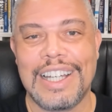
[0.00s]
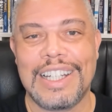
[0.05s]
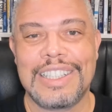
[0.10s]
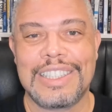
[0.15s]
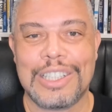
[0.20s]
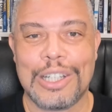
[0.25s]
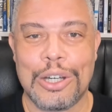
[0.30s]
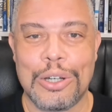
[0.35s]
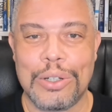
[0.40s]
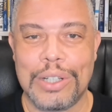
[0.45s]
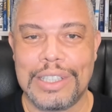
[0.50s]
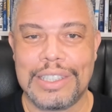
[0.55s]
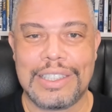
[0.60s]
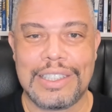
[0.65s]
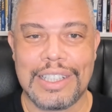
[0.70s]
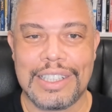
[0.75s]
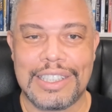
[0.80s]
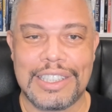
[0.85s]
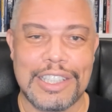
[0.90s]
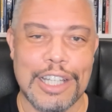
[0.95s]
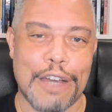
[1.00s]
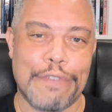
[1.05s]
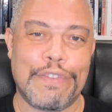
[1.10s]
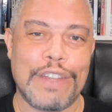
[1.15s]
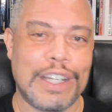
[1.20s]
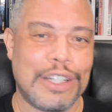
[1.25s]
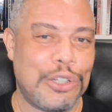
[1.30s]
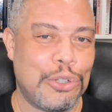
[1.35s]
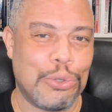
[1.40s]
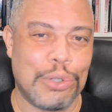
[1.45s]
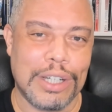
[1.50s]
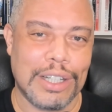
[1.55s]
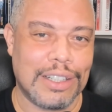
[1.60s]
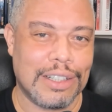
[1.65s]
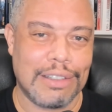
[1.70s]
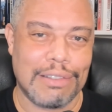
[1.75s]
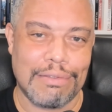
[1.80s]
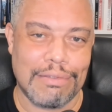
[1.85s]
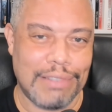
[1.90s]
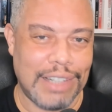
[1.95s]
So it's stuff that you
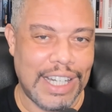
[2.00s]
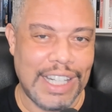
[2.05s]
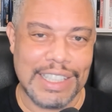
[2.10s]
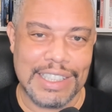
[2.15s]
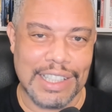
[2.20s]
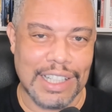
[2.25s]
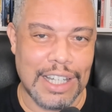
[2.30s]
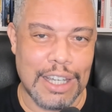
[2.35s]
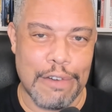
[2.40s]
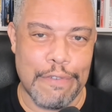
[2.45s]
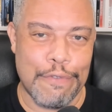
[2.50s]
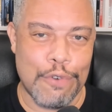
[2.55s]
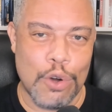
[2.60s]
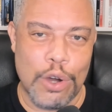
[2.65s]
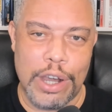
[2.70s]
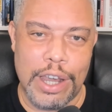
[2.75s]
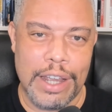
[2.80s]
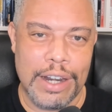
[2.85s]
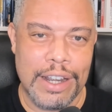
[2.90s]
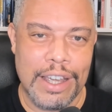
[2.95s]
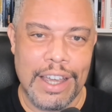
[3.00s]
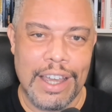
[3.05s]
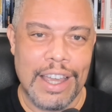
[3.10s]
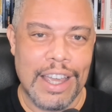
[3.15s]
can easily avoid,